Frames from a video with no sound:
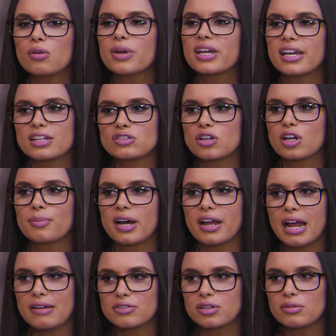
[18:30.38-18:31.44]
We can get triggered about
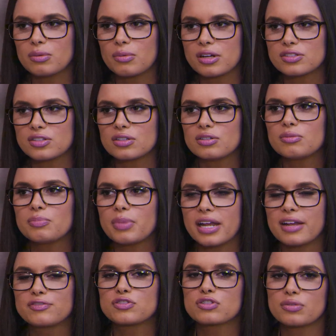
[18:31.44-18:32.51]
everything we want to. Right. But
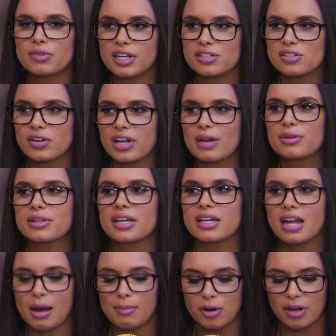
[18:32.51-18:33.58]
if Serena's okay with it,
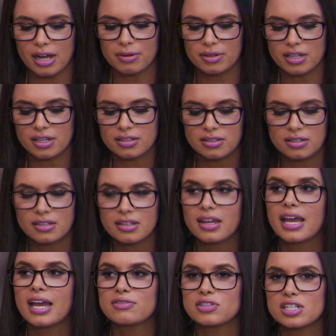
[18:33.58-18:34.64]
I'm okay with it.
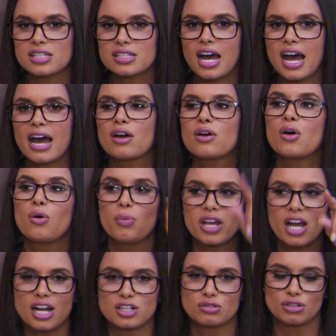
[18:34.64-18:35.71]
If she's not, we
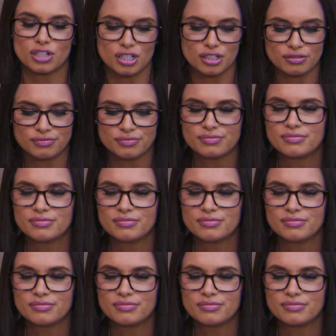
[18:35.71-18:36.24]
got you, girl.